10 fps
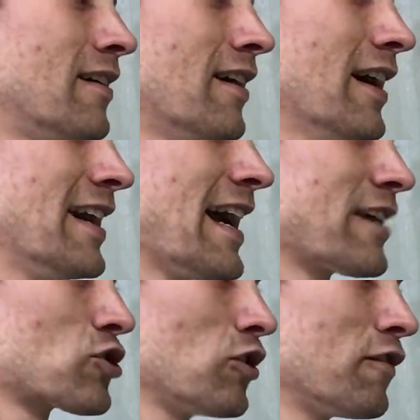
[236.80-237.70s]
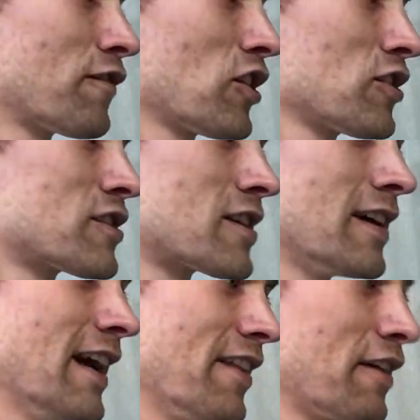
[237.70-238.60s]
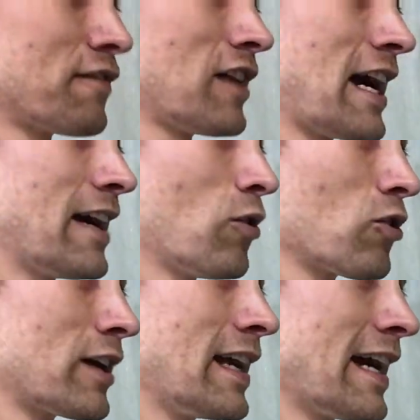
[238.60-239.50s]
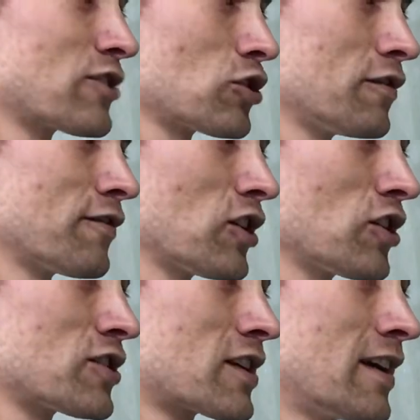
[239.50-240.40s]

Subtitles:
a natural first, and then a flat, or a natural first,